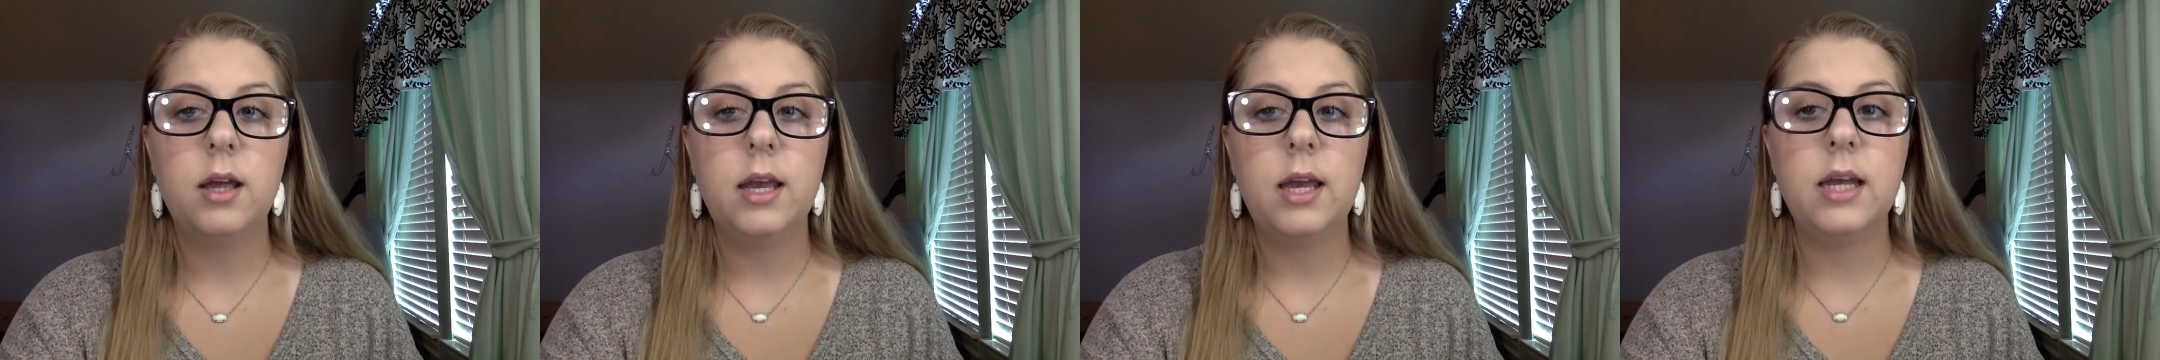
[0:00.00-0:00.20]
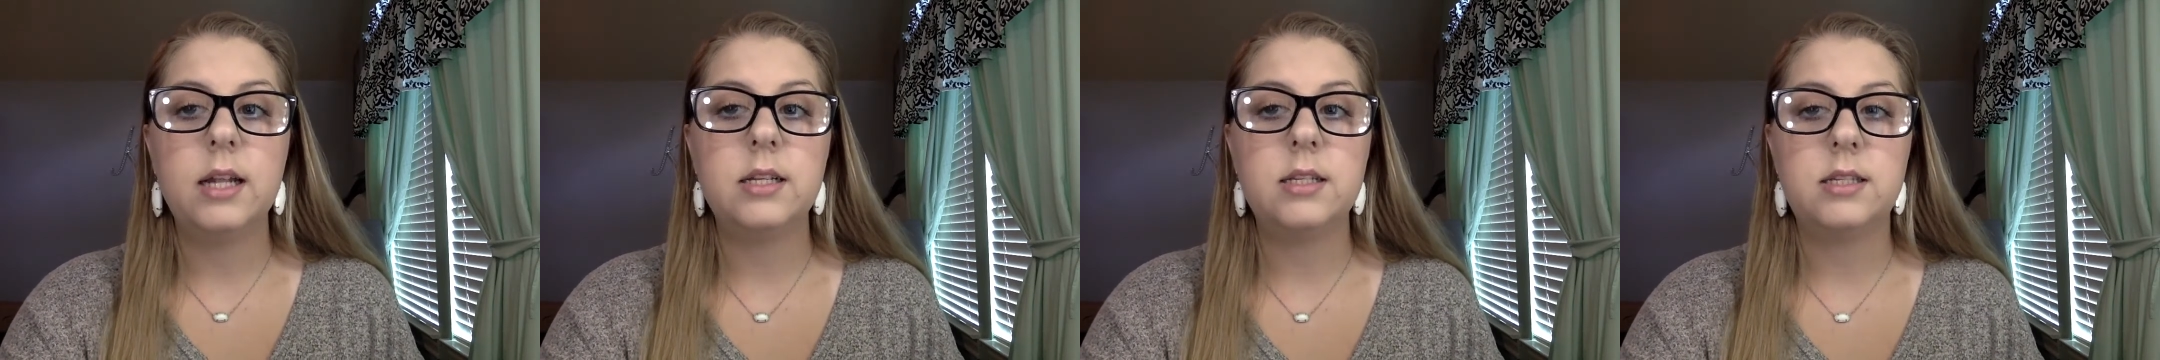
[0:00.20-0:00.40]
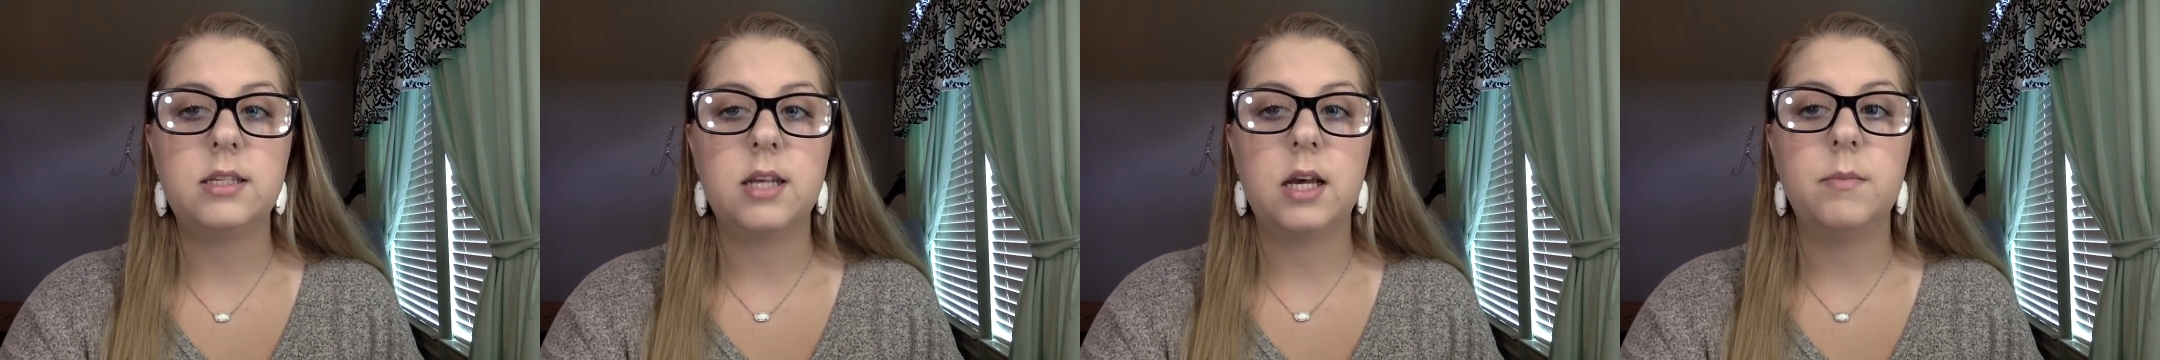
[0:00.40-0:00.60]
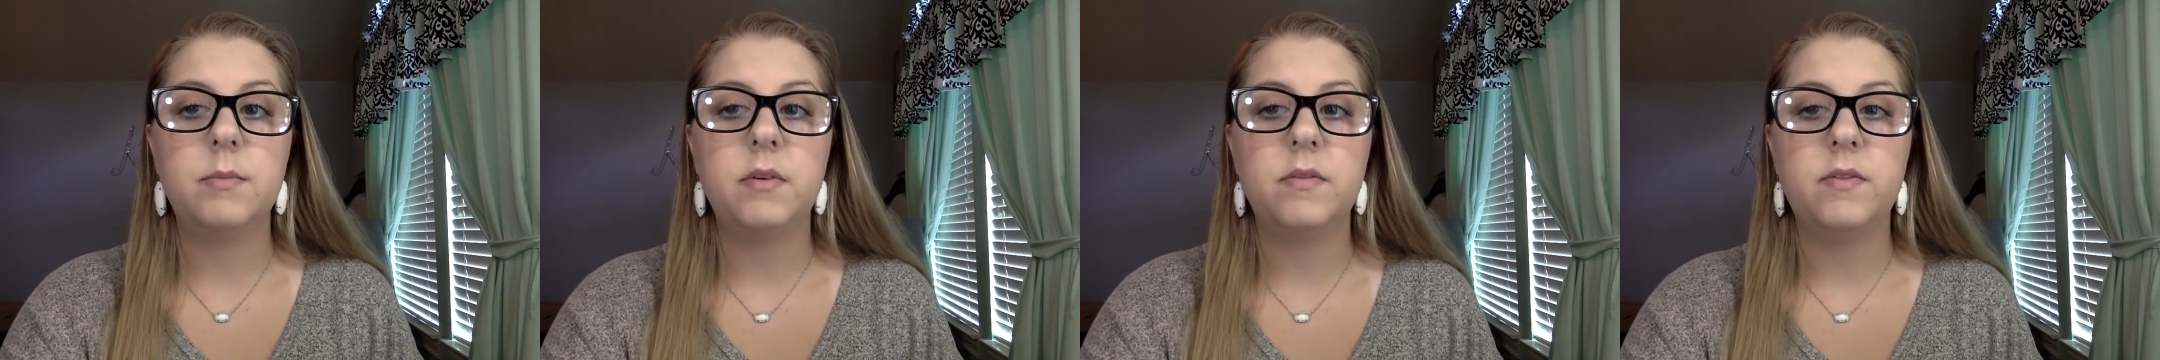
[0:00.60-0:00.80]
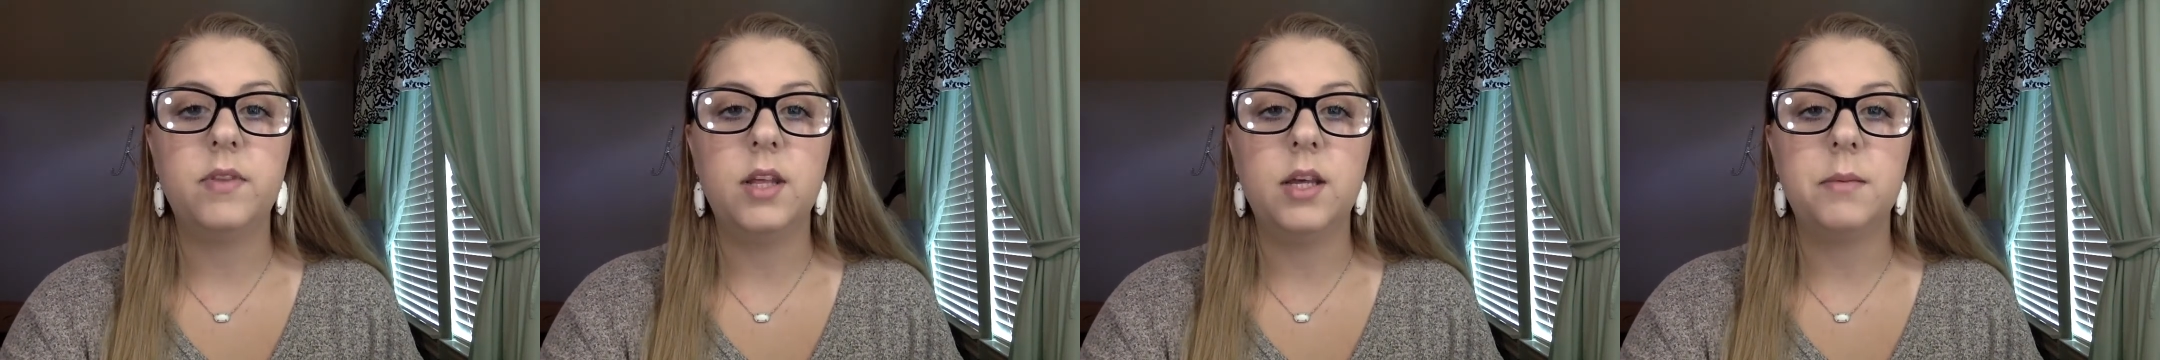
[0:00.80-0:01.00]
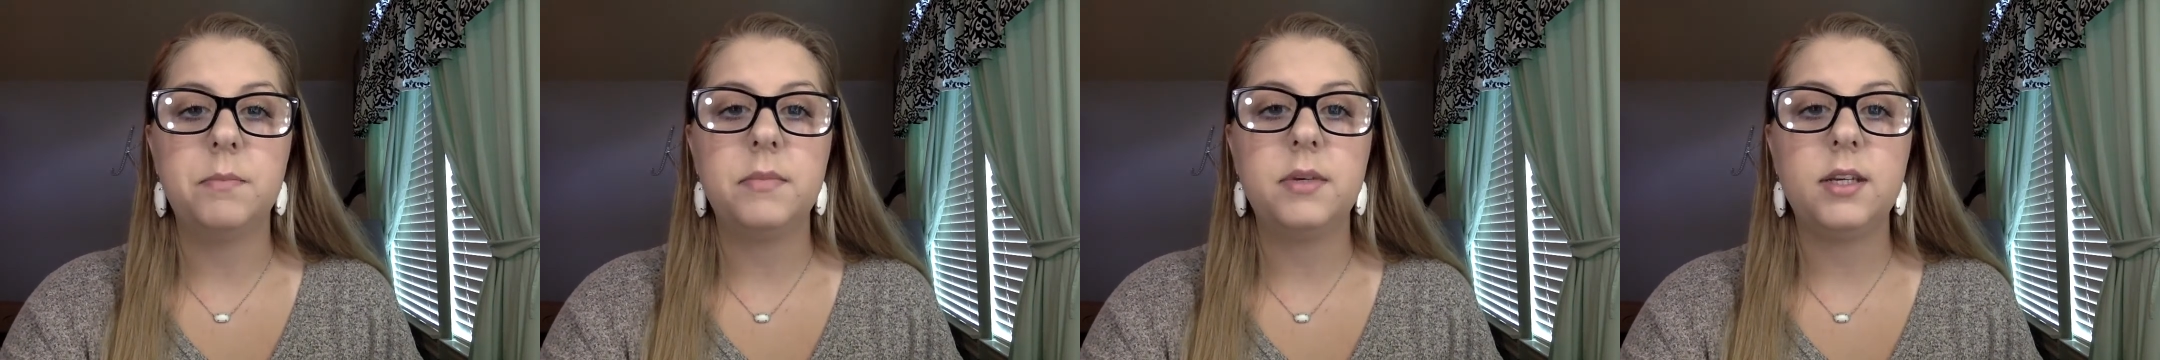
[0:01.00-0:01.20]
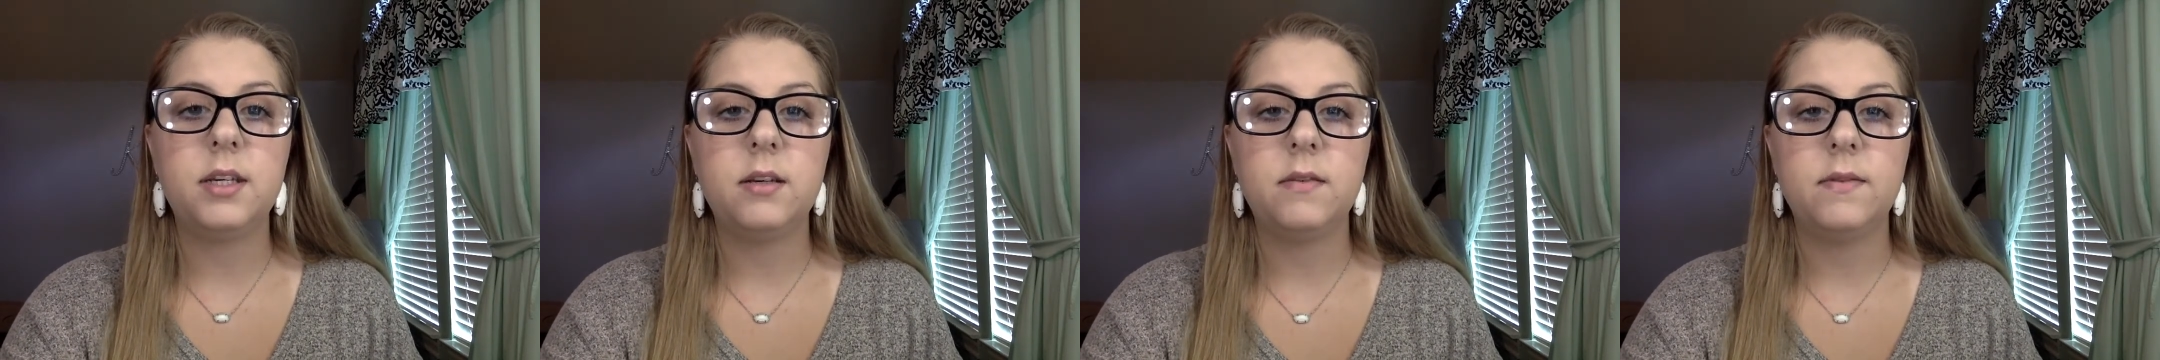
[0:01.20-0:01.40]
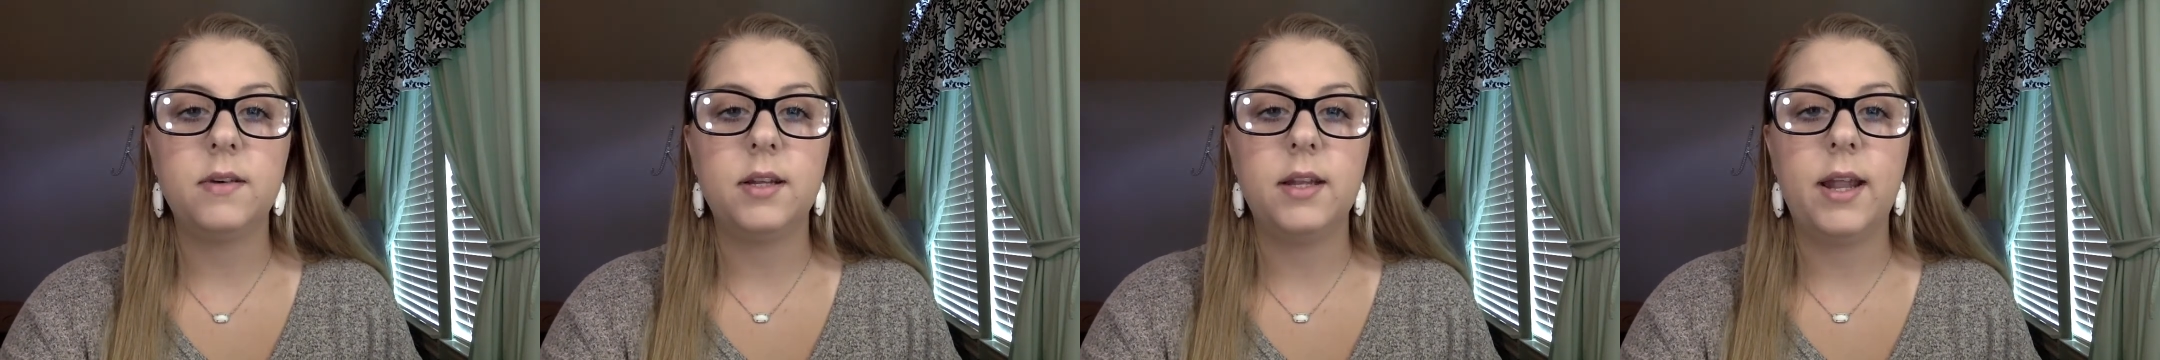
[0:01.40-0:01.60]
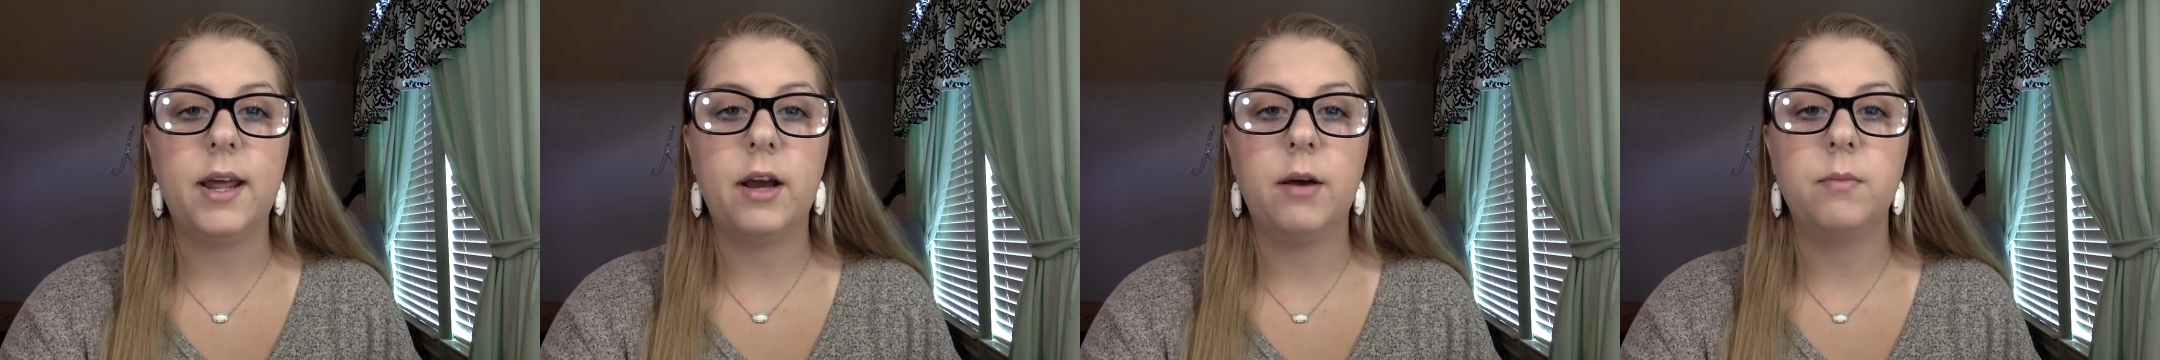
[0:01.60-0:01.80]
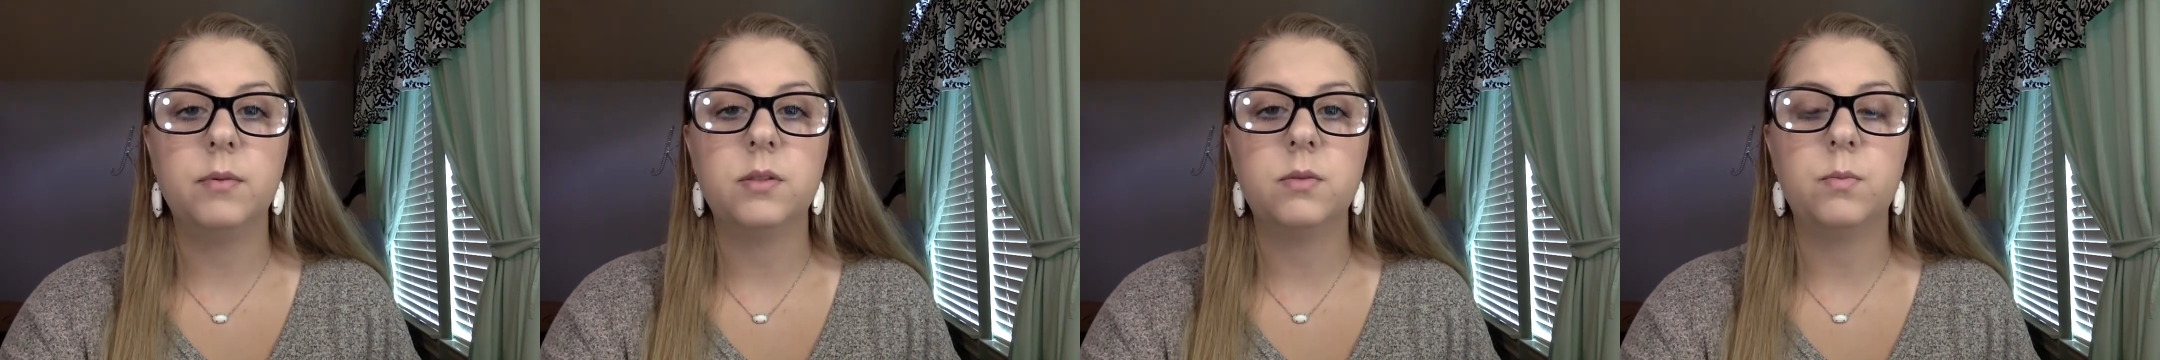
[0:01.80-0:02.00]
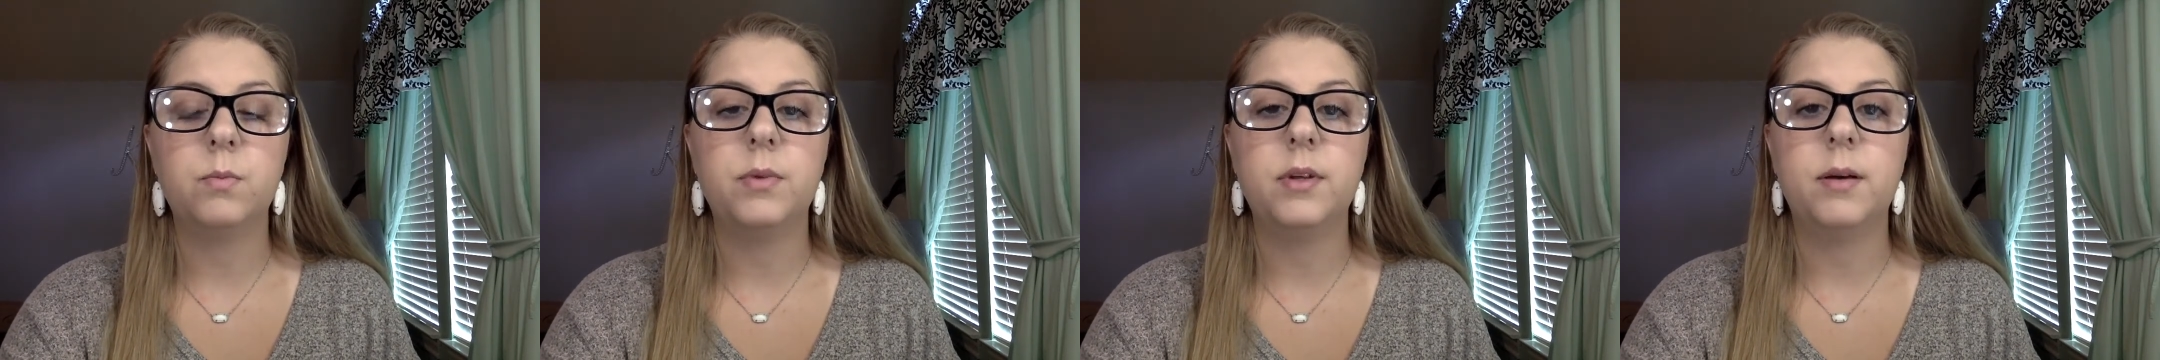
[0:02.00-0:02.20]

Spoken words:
and some of them even helped